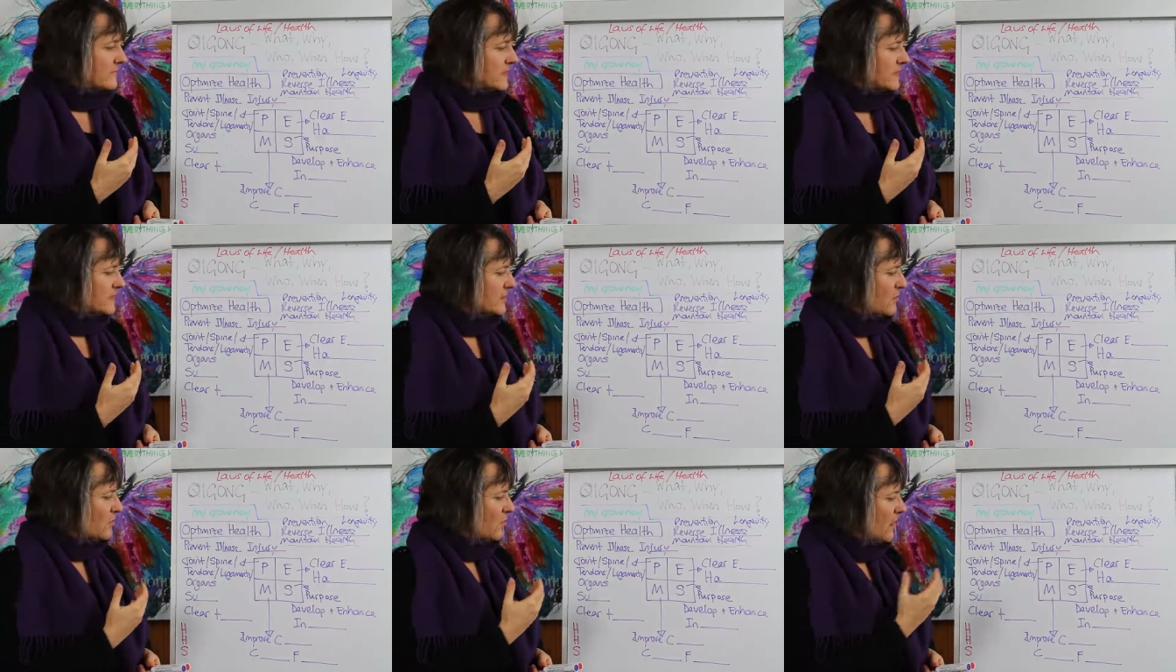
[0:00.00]

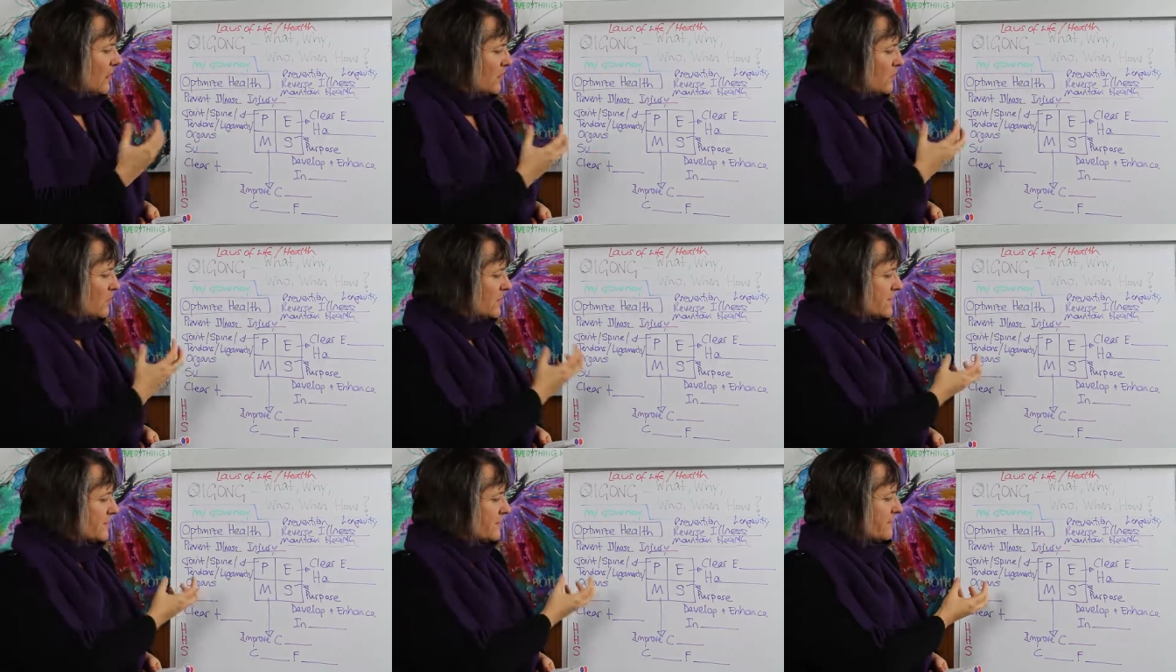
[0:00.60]
So our
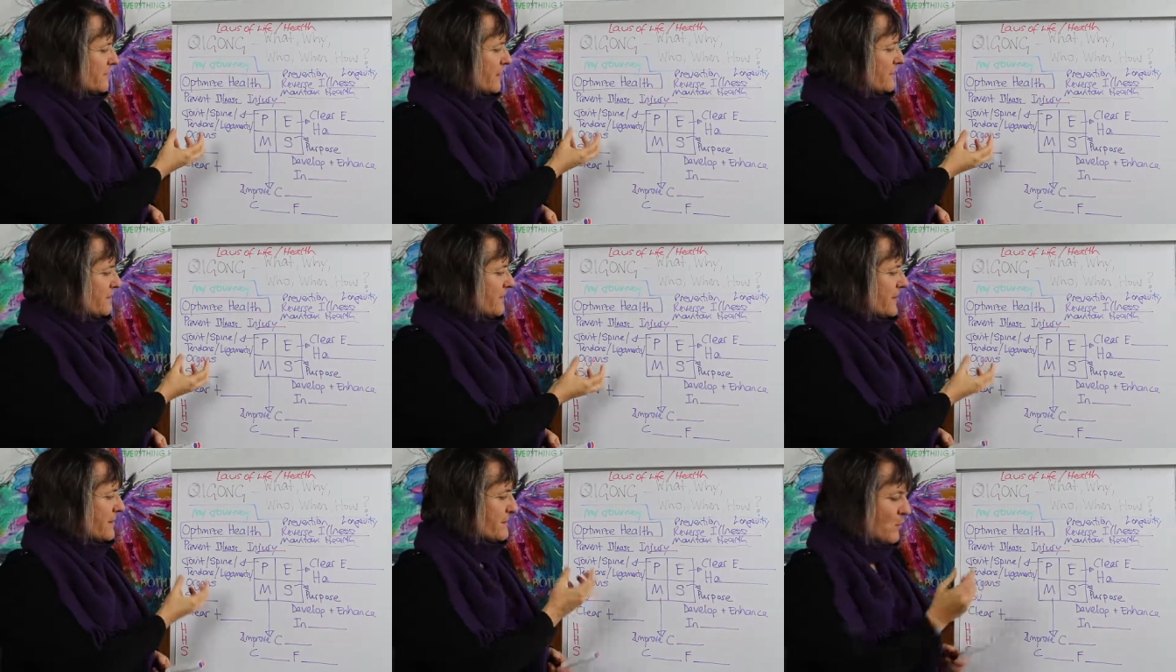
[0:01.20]
organs are very,
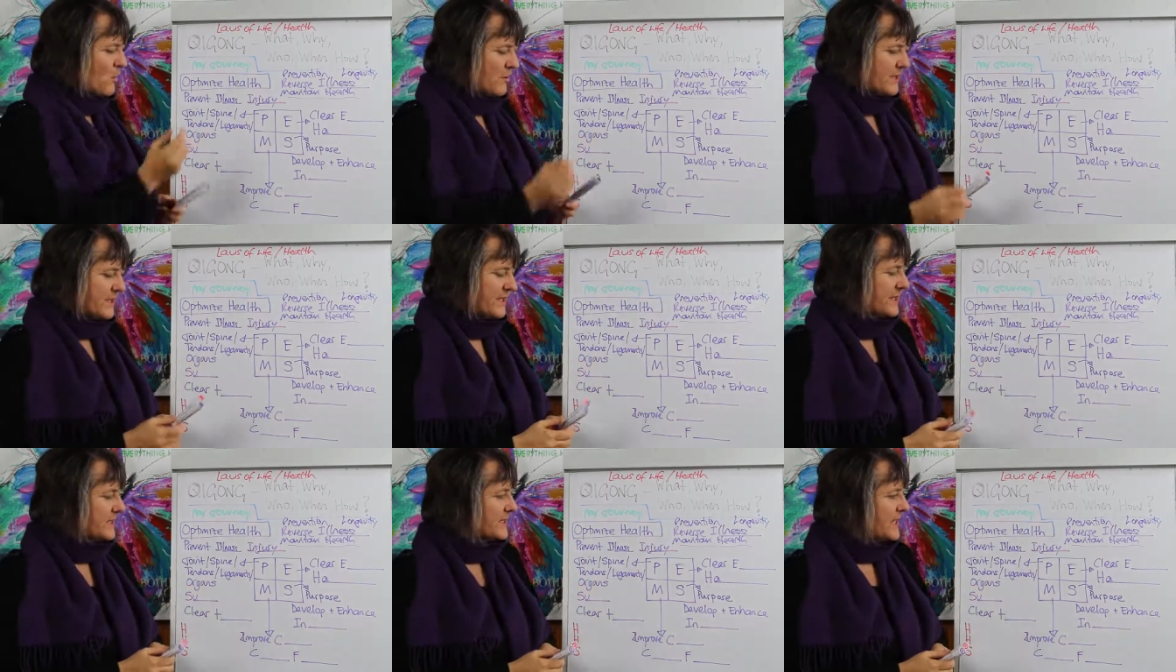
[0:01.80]
very
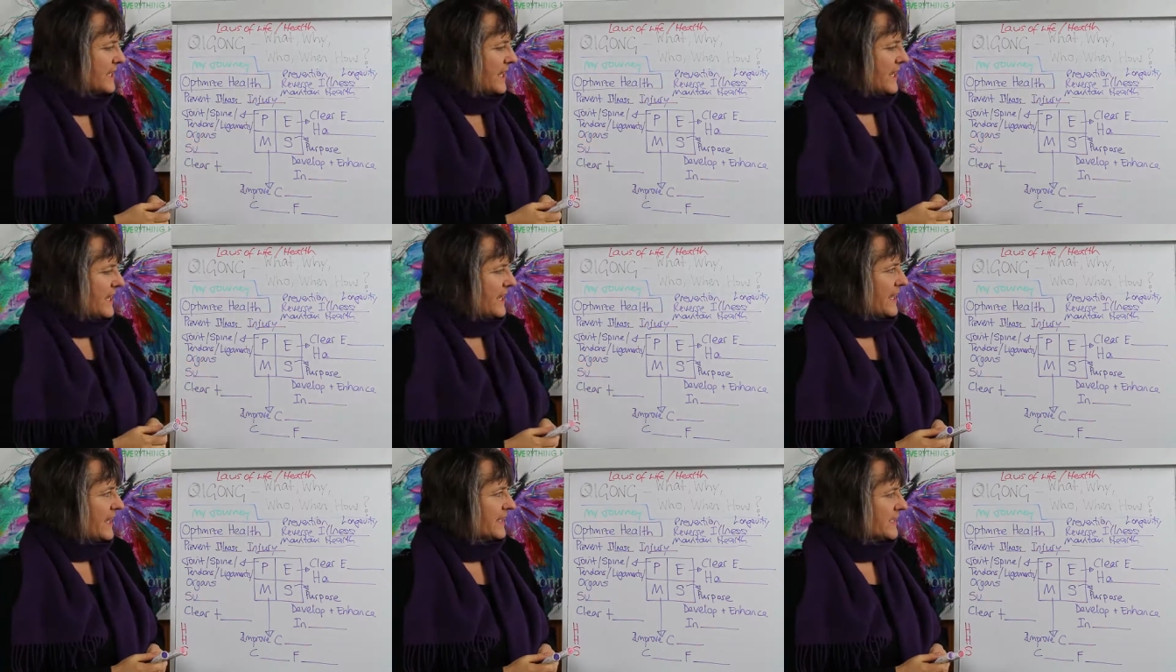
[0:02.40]
important.
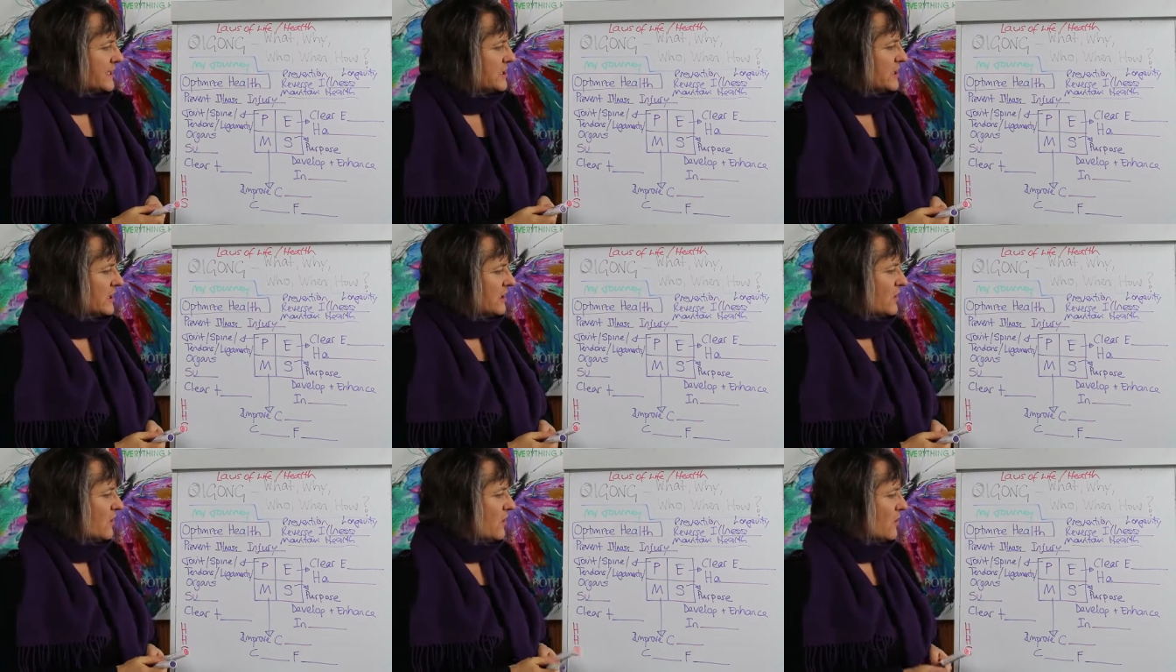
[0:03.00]
And in
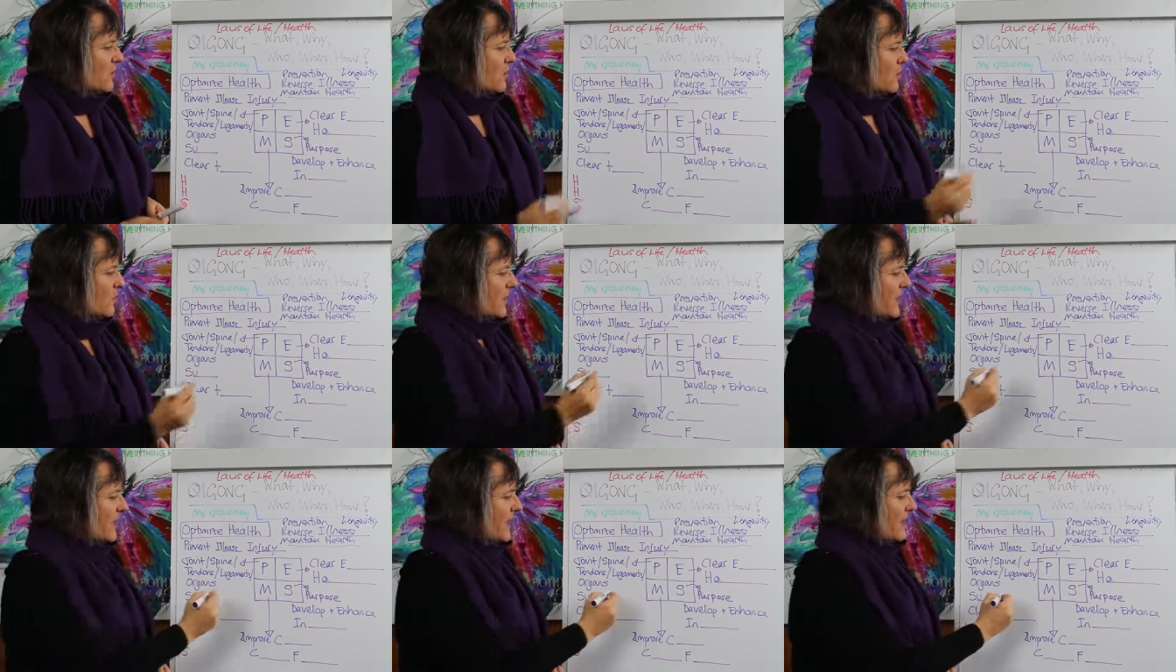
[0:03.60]
Qigong,
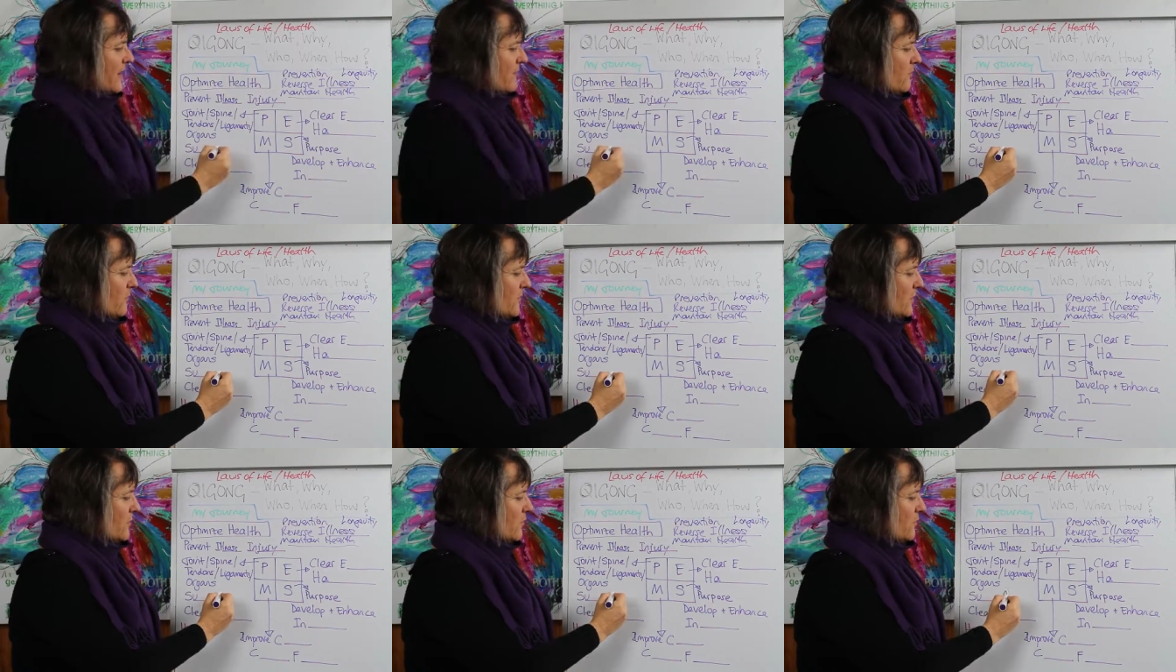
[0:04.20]
we have
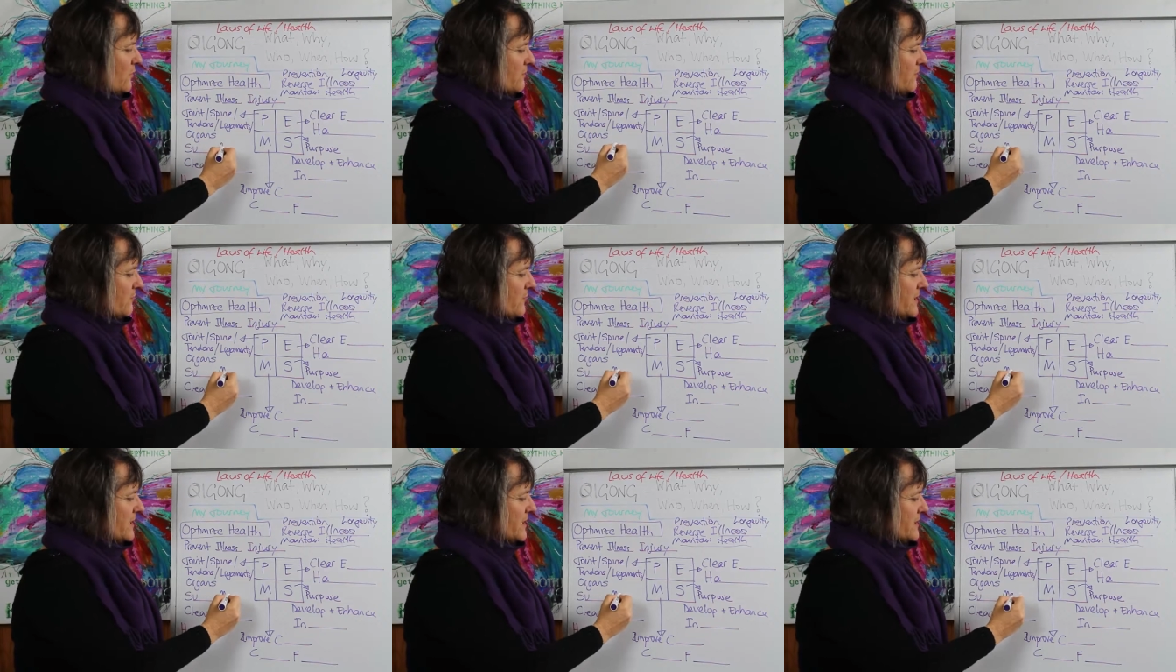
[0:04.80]
what are called
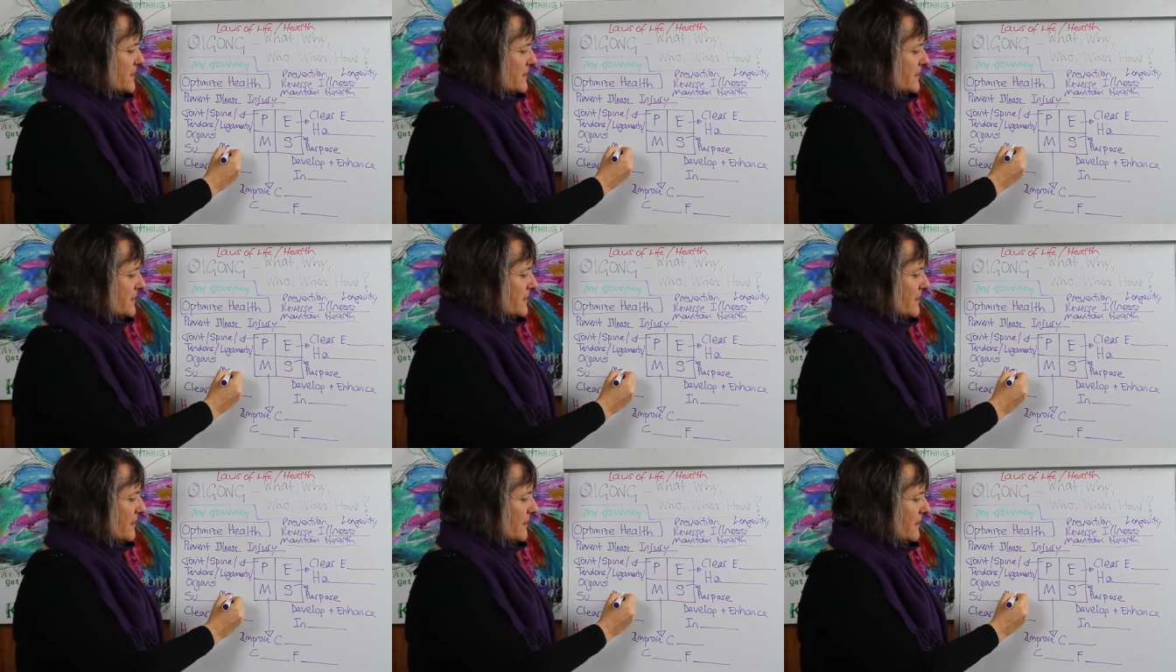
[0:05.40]

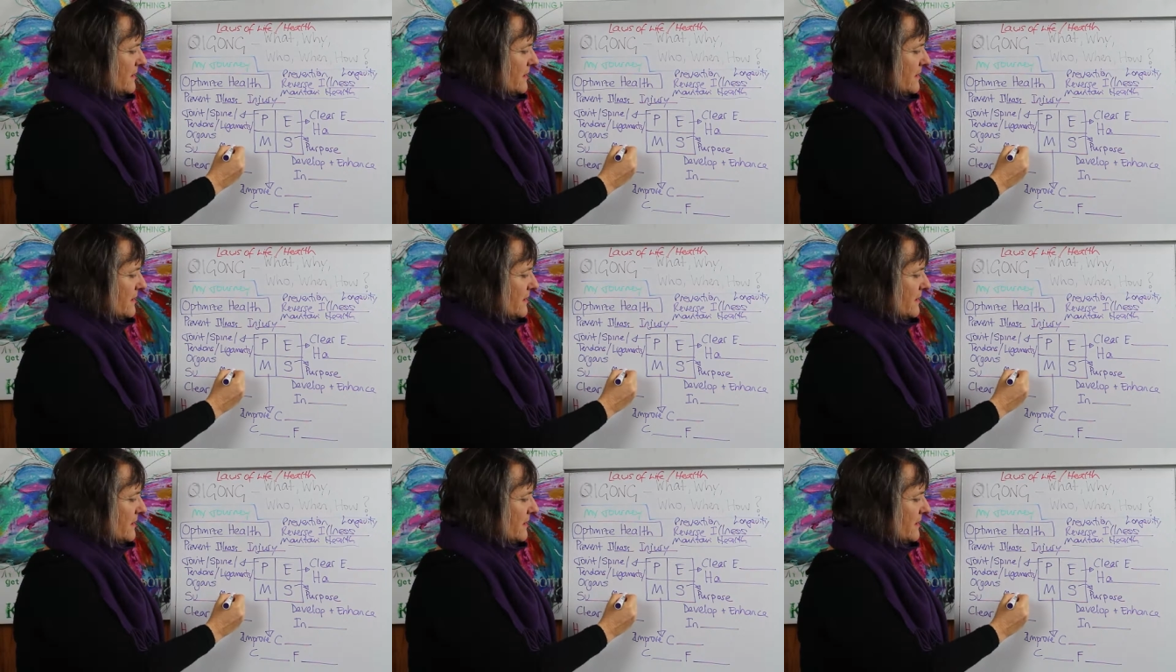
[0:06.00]
meridians.